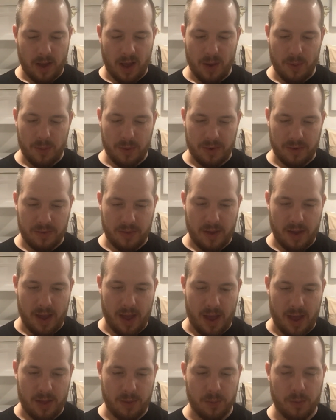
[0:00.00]
I wish they
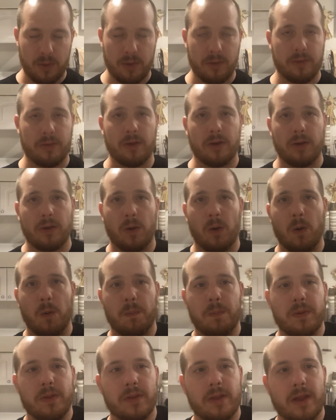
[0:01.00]
had was the
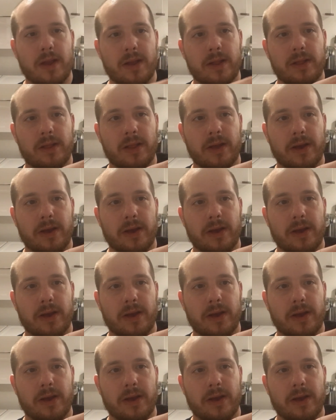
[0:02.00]
open date.